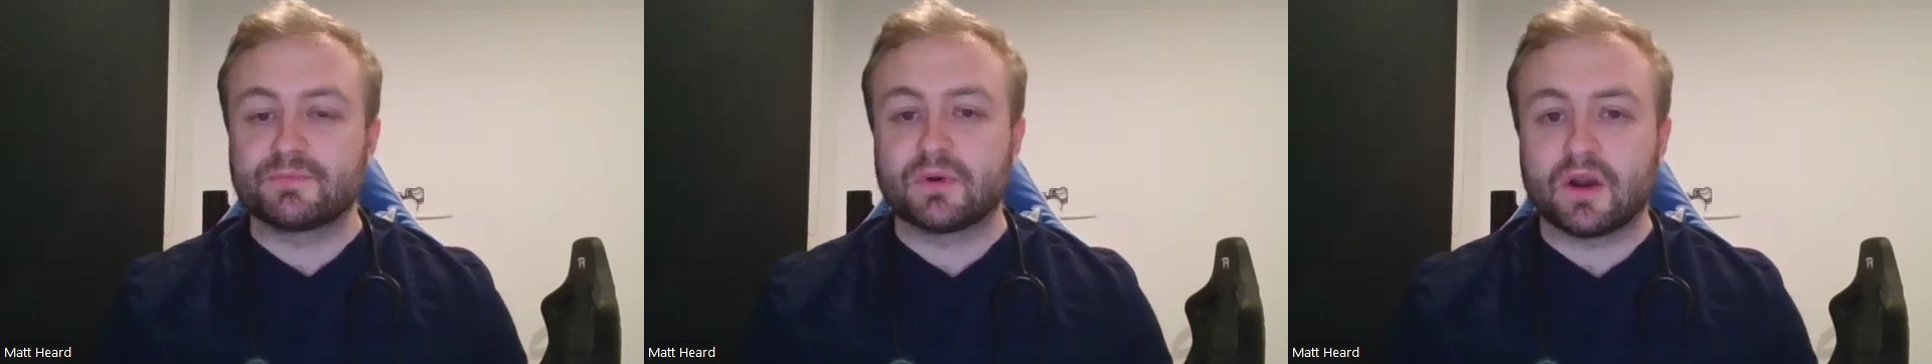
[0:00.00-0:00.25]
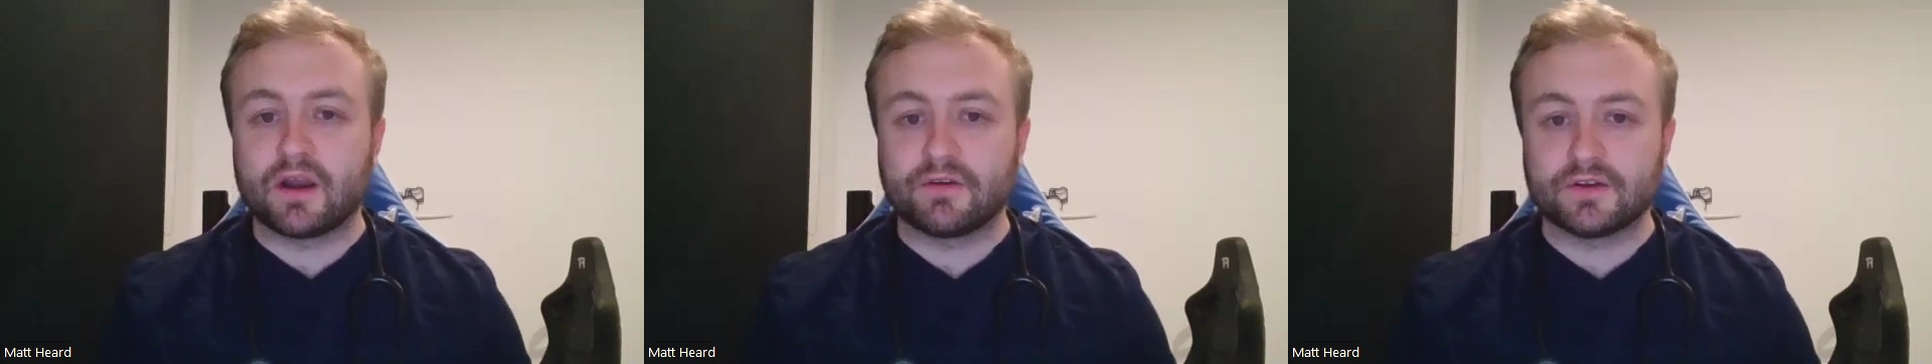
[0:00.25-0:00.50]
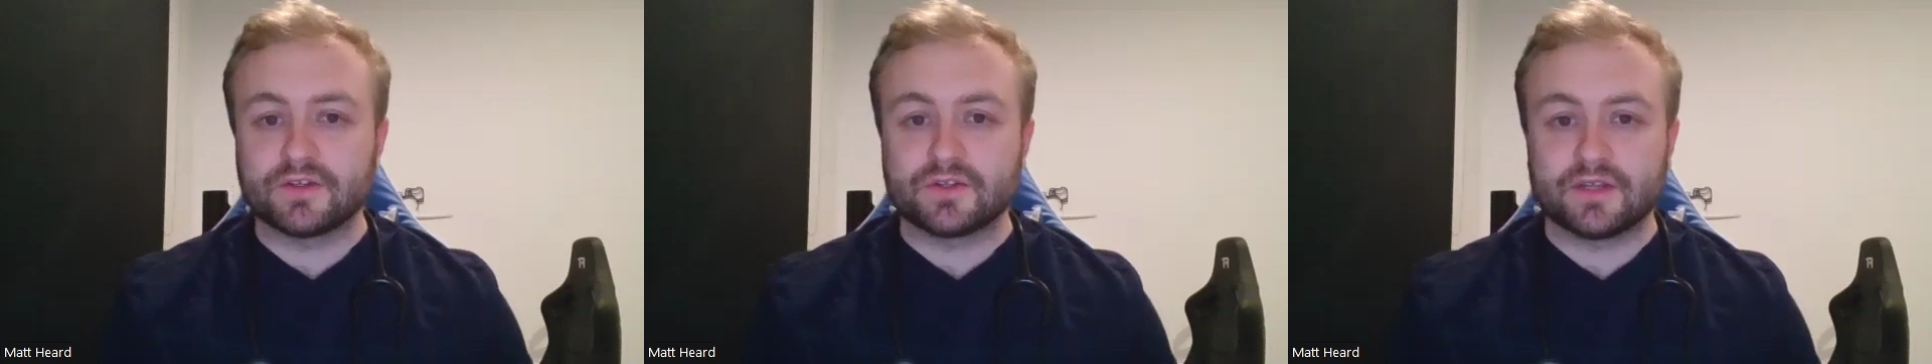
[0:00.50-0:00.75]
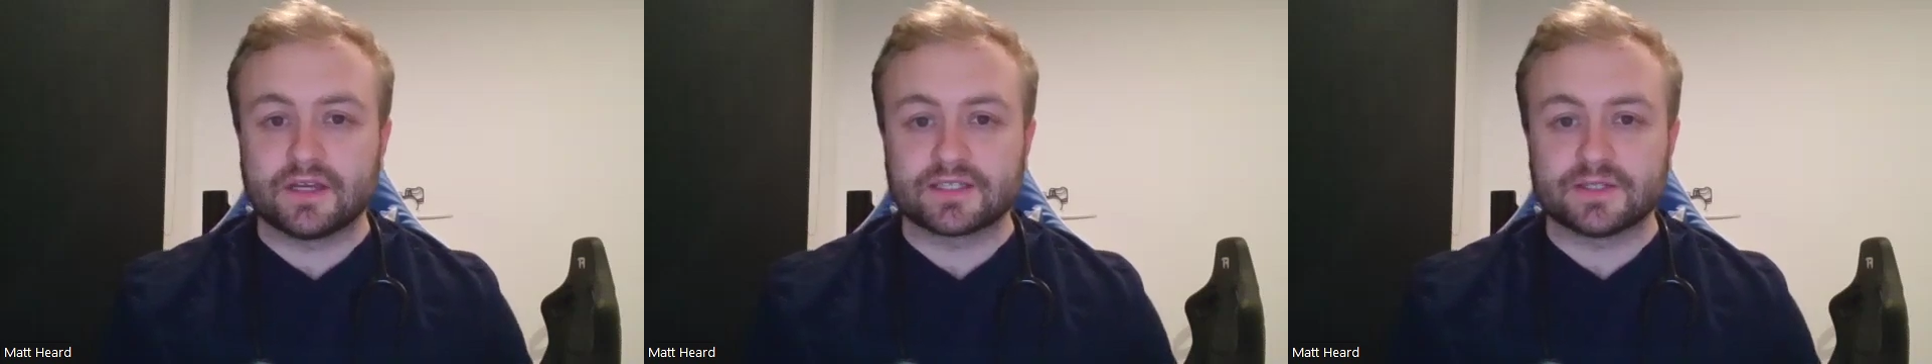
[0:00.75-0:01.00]
prior in
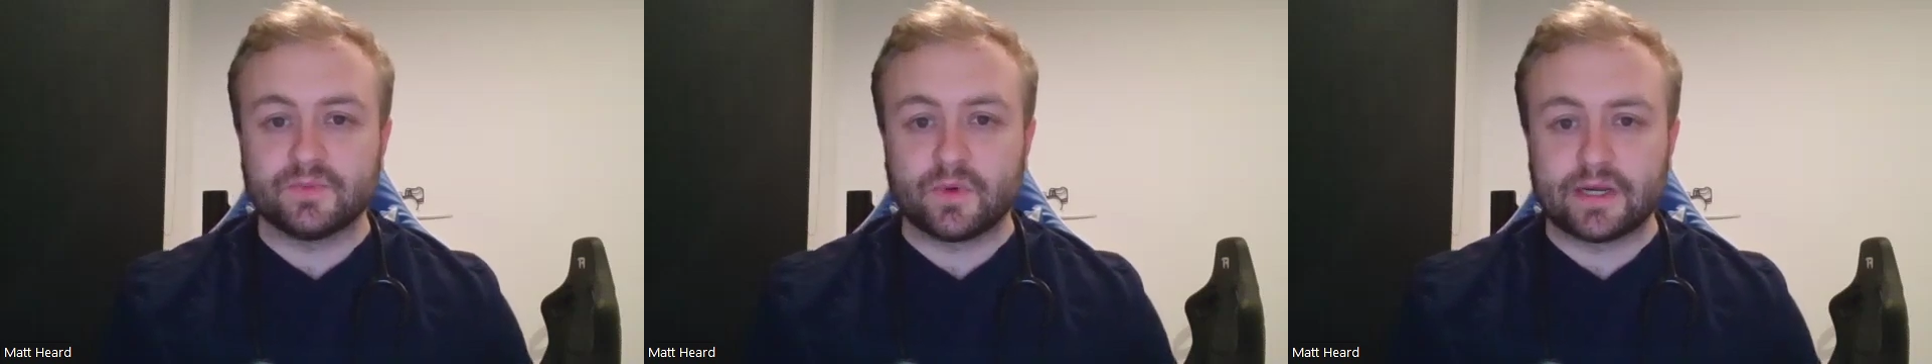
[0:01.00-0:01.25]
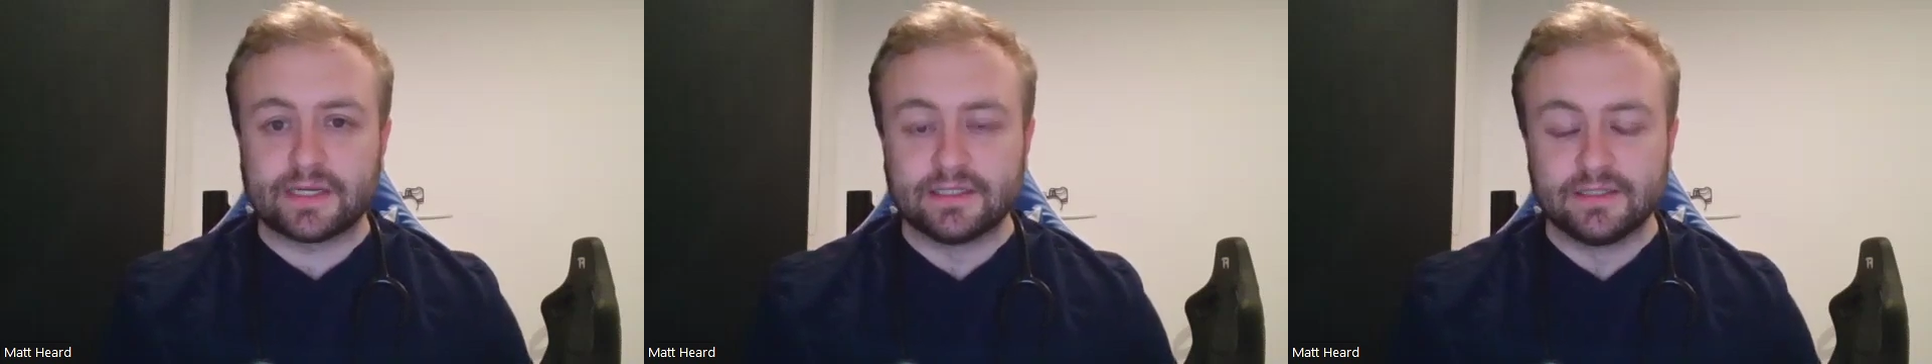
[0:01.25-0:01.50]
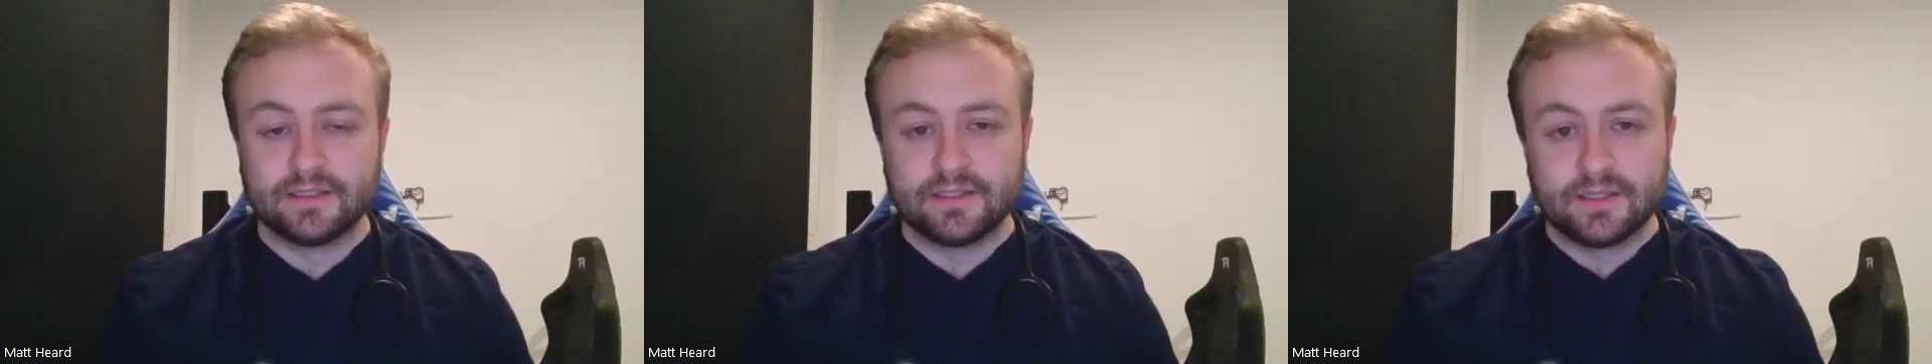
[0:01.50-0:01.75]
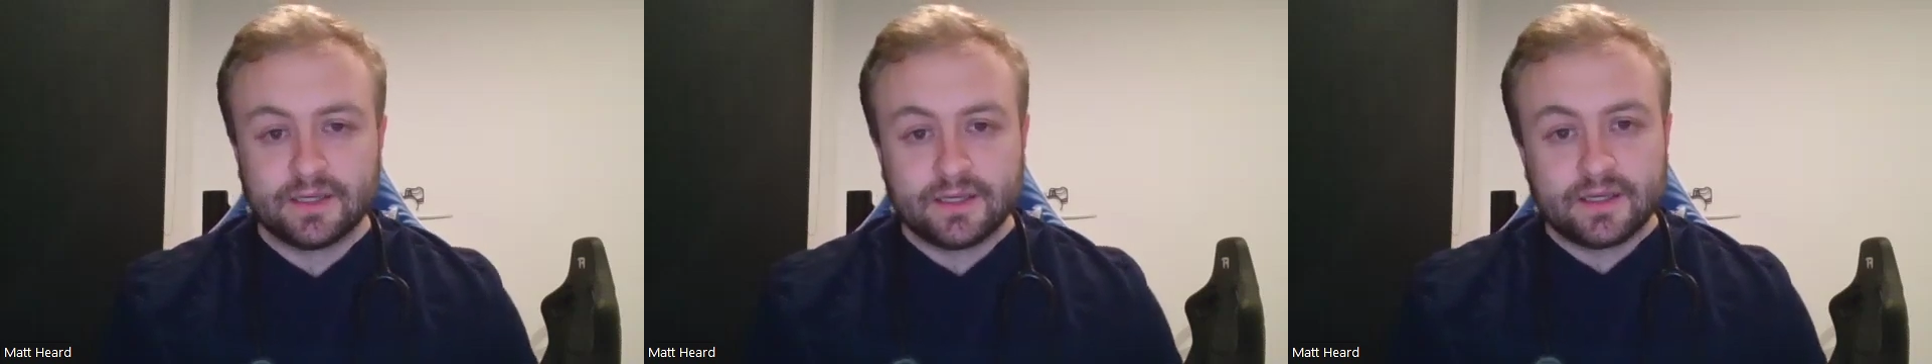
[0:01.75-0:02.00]
2001.
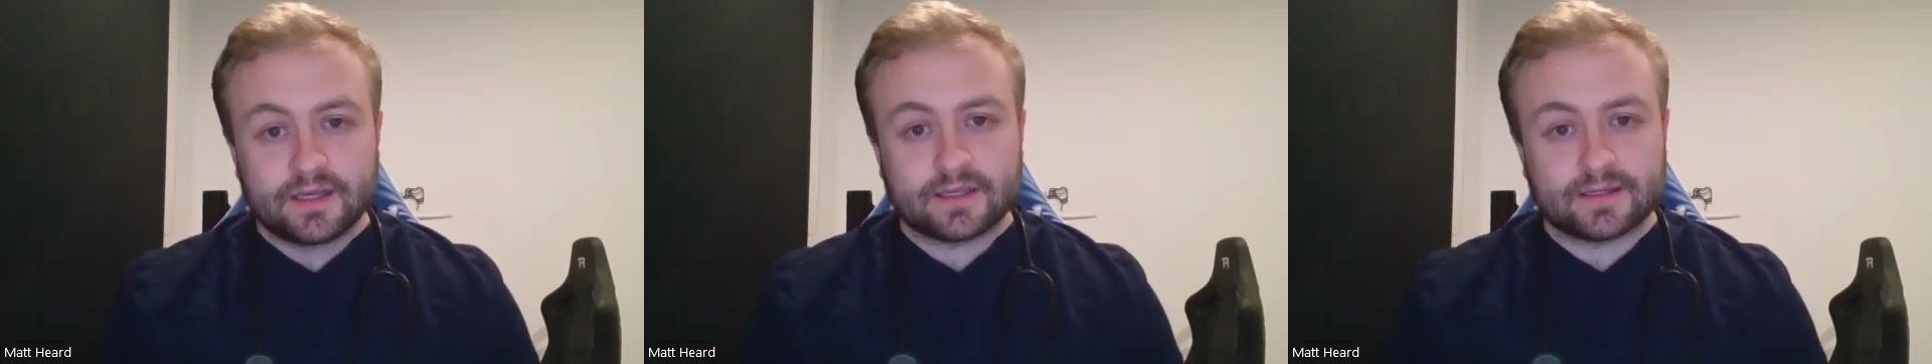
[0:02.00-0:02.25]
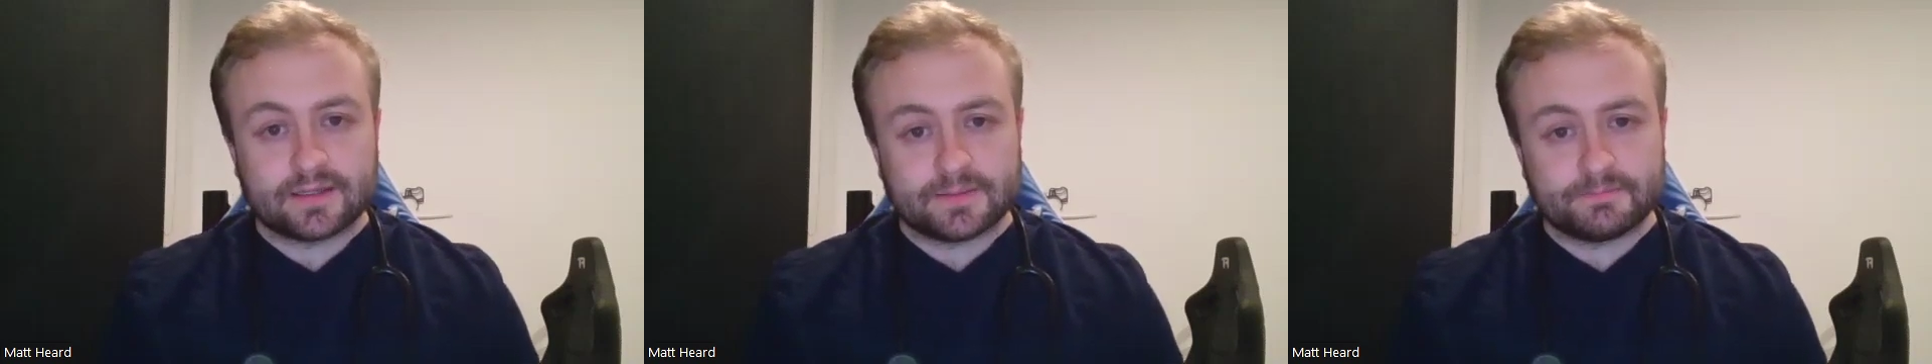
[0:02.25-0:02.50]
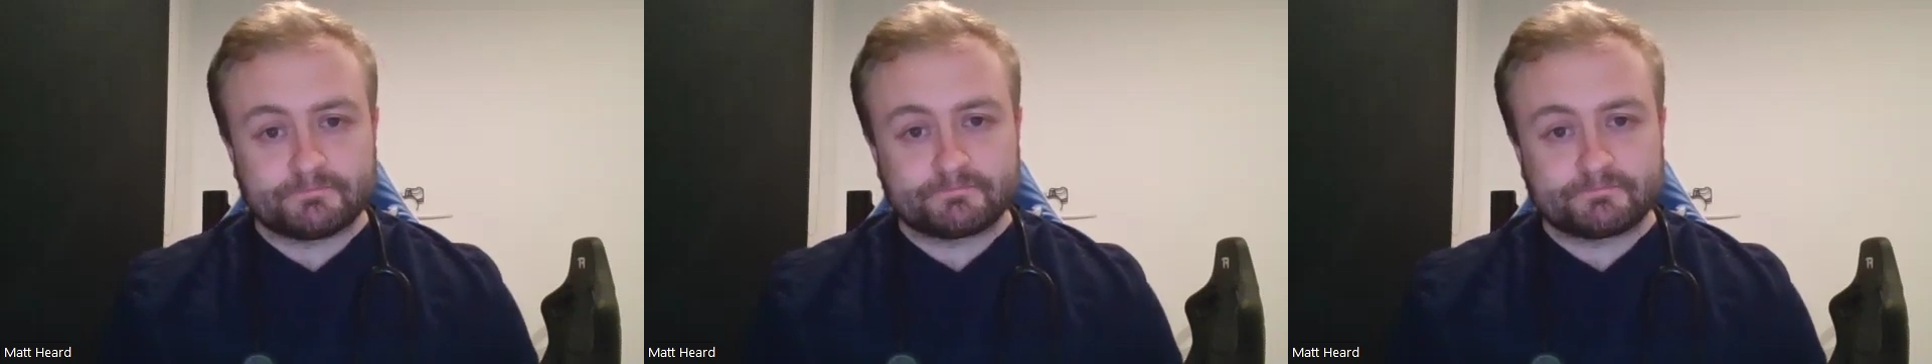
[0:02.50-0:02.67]
Uh,